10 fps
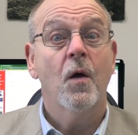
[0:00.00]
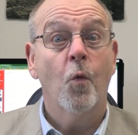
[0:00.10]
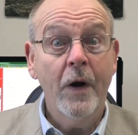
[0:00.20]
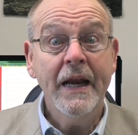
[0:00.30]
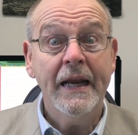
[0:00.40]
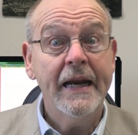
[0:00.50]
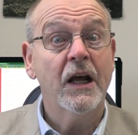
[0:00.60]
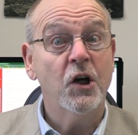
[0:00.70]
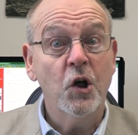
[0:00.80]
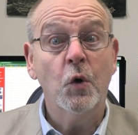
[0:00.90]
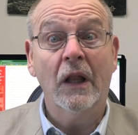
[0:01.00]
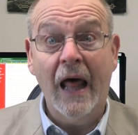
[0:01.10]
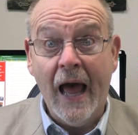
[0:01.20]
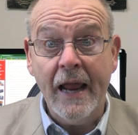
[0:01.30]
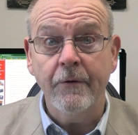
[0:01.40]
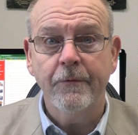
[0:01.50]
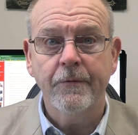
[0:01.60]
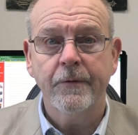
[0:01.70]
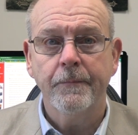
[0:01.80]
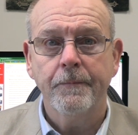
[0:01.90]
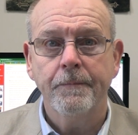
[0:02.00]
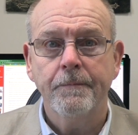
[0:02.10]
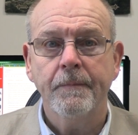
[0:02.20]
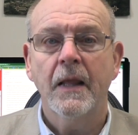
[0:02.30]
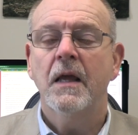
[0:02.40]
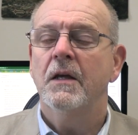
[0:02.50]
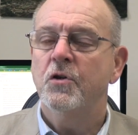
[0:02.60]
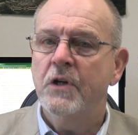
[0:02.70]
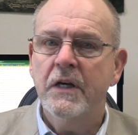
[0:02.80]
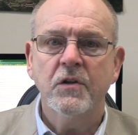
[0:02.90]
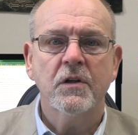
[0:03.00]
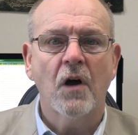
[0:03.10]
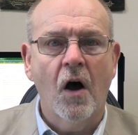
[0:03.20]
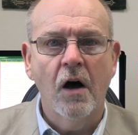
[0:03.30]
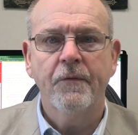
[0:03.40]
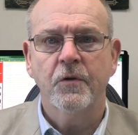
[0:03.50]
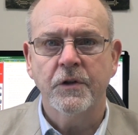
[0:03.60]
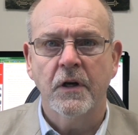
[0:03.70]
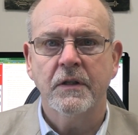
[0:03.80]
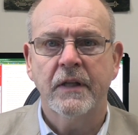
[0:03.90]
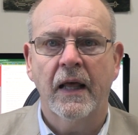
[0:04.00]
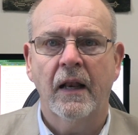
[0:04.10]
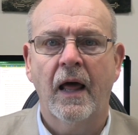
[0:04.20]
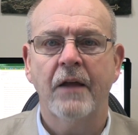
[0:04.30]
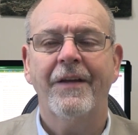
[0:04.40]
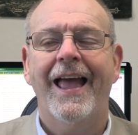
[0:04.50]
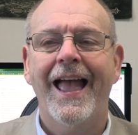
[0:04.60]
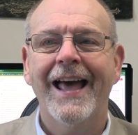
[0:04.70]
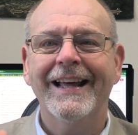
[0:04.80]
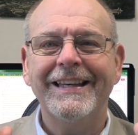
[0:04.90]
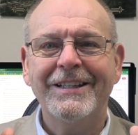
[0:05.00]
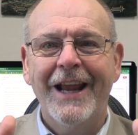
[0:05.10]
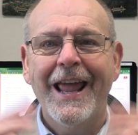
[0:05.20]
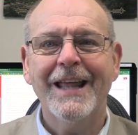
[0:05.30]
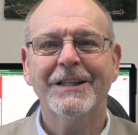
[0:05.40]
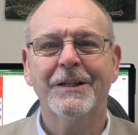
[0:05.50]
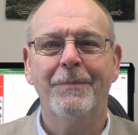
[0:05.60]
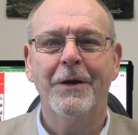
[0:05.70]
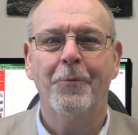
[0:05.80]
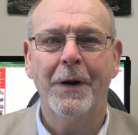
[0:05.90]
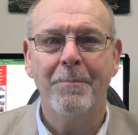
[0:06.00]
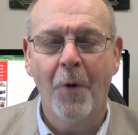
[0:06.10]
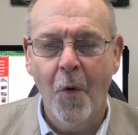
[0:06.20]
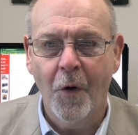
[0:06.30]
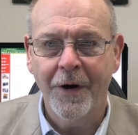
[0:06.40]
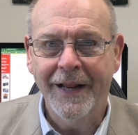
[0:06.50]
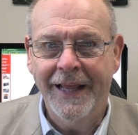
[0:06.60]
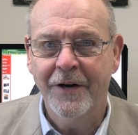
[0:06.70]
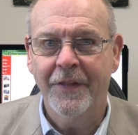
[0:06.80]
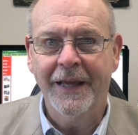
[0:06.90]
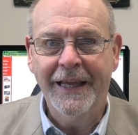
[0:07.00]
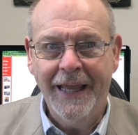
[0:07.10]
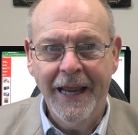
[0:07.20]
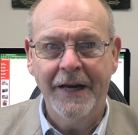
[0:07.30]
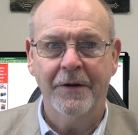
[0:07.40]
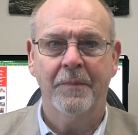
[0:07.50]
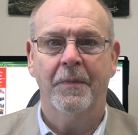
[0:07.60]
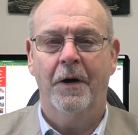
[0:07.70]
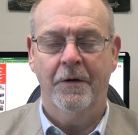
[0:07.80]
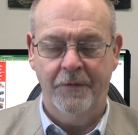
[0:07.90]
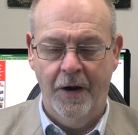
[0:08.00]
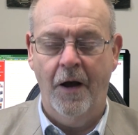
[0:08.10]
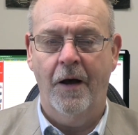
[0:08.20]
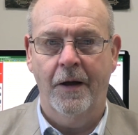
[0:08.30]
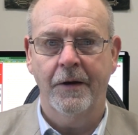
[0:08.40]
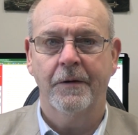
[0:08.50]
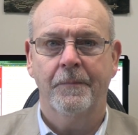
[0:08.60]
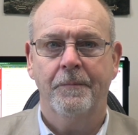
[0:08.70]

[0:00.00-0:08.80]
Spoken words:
We need a new life. Jesus offers us that life and a chance to be reborn into the kingdom of God.